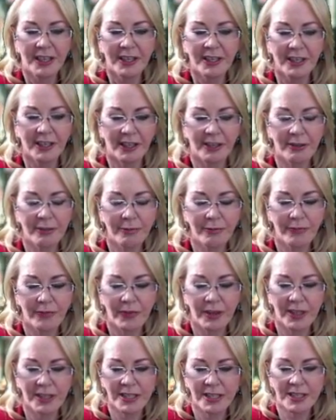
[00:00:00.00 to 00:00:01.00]
Now,
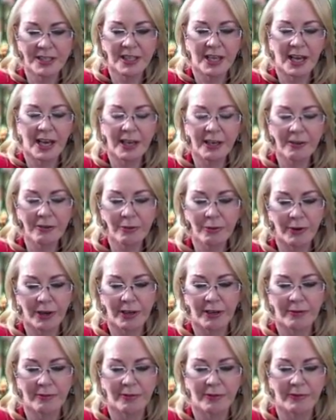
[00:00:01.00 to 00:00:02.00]
at the start of the
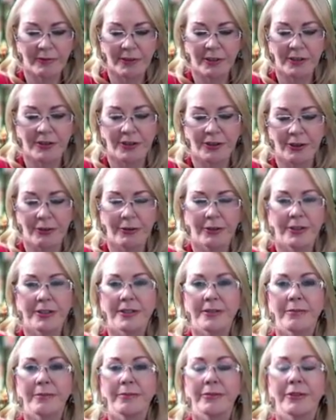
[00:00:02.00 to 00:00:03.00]
week, we've got
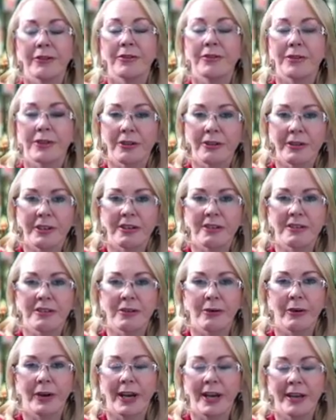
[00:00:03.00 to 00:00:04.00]
Uranus and Pluto in a
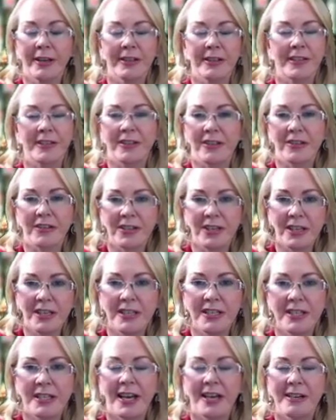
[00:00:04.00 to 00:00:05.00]
square. This is
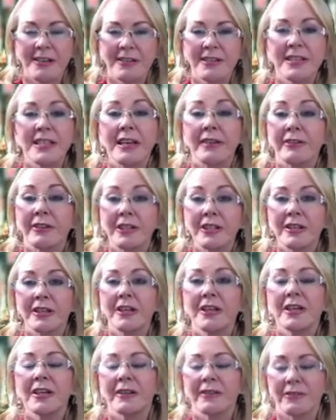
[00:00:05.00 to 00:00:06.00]
6 out of 7
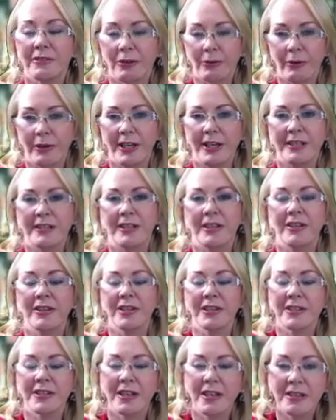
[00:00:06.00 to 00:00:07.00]
of squares in
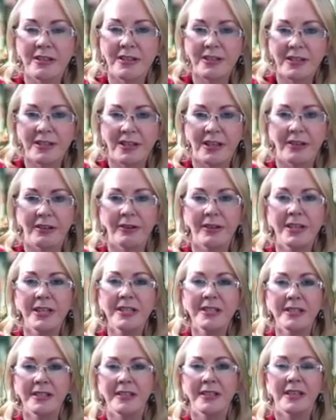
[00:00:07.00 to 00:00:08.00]
this
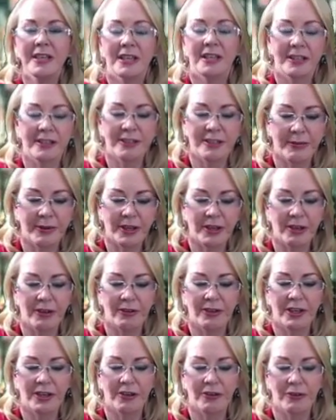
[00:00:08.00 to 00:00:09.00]
series. It's been
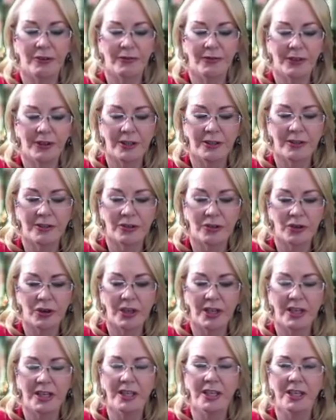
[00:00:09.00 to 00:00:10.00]
going over
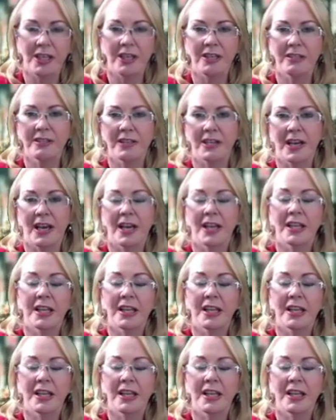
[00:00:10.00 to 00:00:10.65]
3 years now.